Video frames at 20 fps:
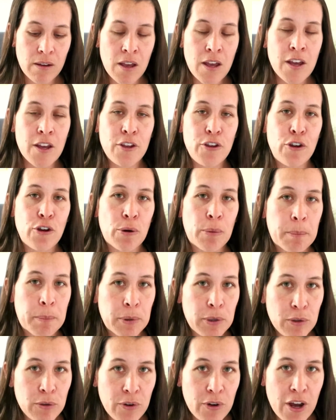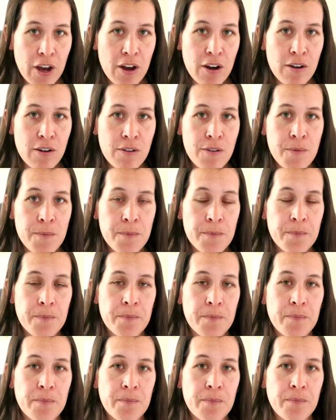your Pluto,
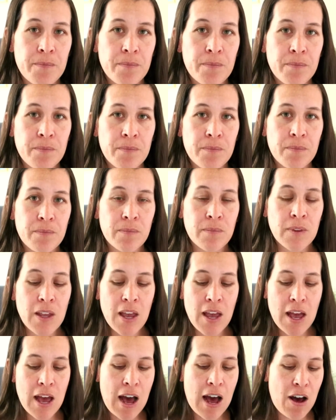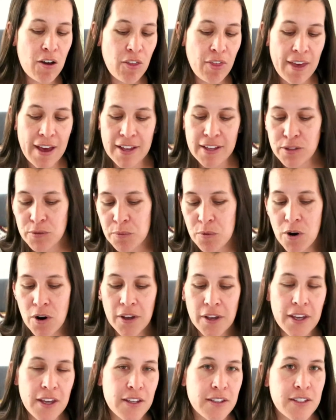how that's
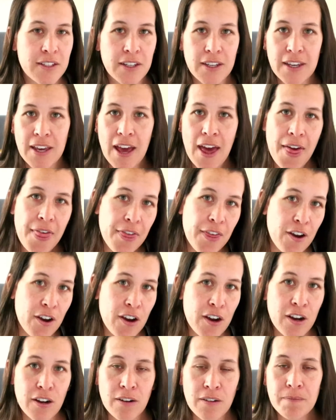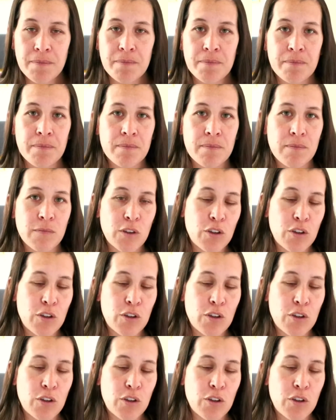working together, the